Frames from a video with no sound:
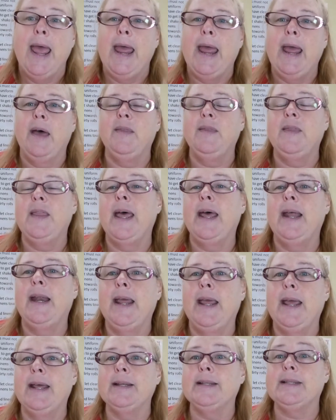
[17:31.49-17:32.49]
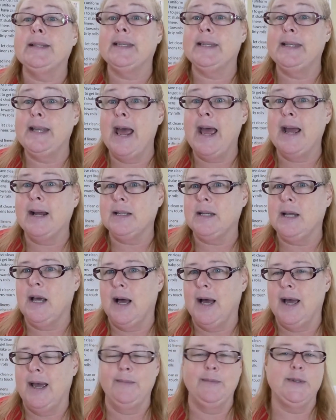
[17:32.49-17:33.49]
And then it's snack
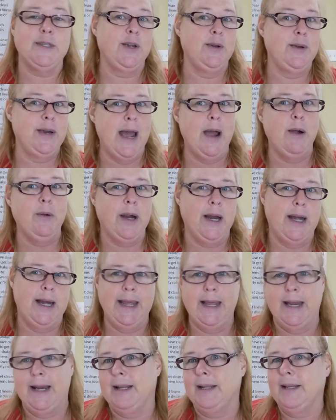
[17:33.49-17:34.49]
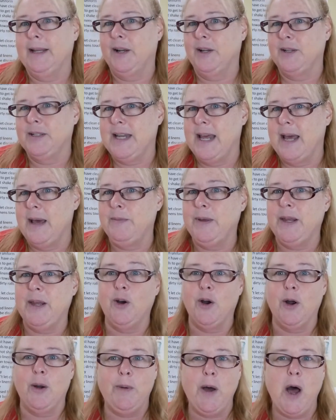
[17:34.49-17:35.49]
time. So now we're going to get a Little Debbie
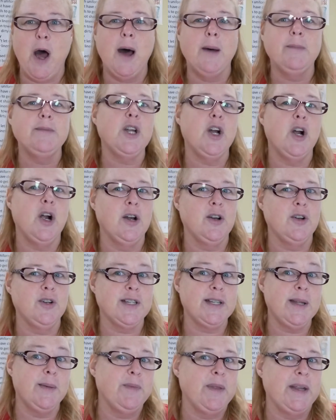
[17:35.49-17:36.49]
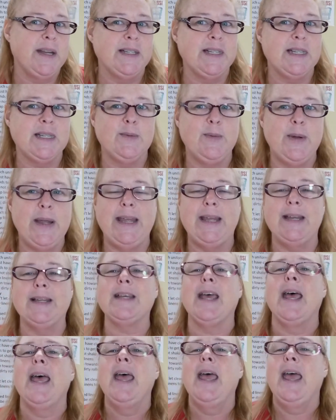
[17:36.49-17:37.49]
or a Pop-Tart or something
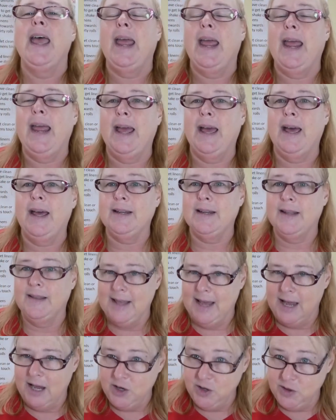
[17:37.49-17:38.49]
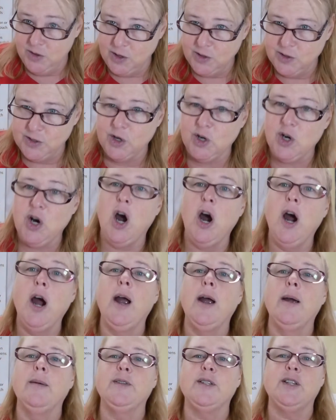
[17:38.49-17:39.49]
sweet. And that, those are
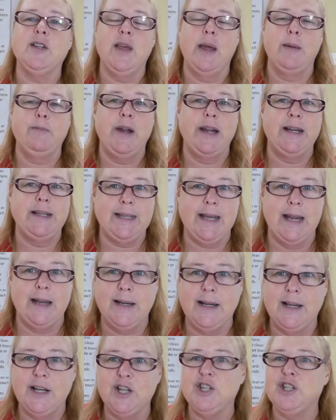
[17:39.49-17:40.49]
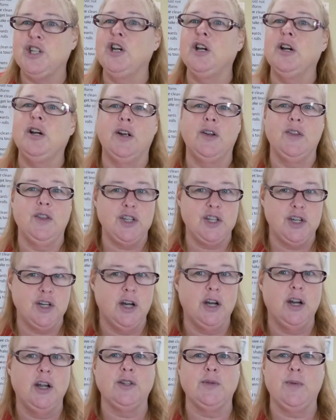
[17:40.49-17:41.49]
carbs. So that breaks down into sugar, and the
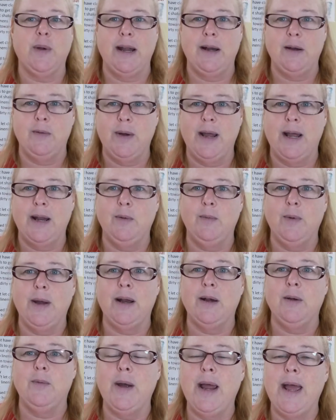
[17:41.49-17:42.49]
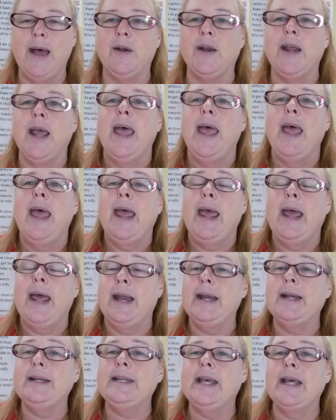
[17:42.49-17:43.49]
sugar goes round and round and round and round.
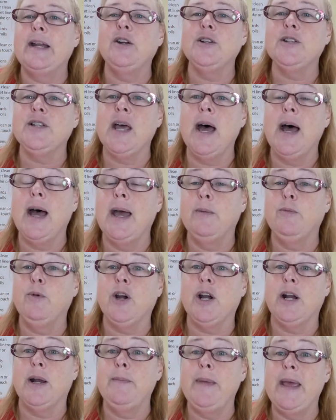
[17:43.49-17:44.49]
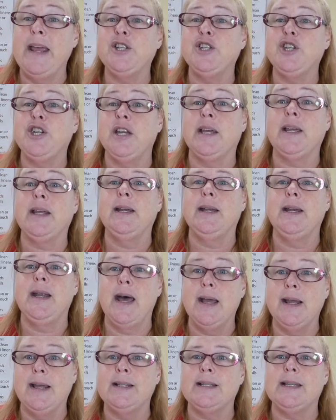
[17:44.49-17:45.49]
And at dinner time, we're going to make chicken
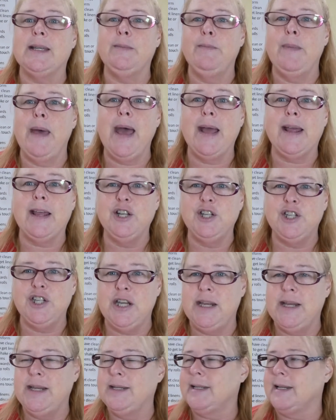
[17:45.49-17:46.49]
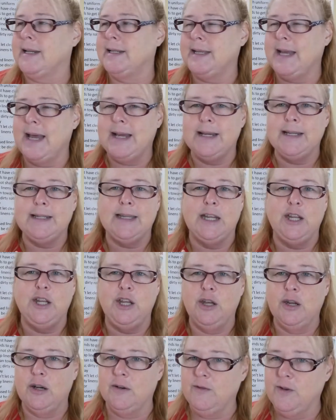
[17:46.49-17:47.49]
nuggets and mac and cheese, because that is the
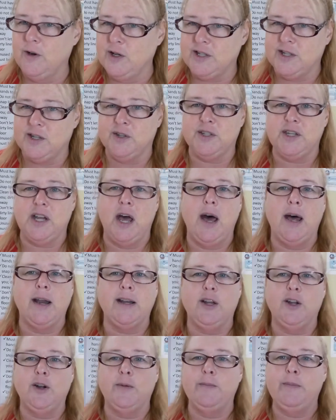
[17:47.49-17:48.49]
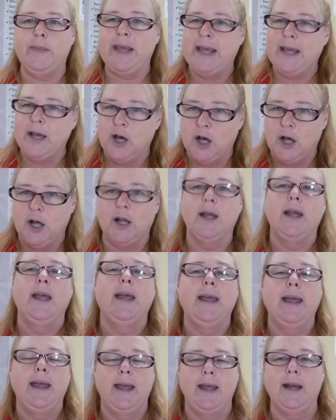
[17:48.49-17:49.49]
universal toddler meal
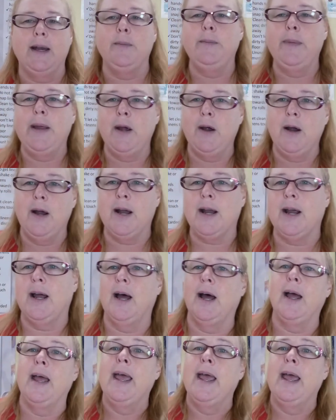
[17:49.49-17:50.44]
in America.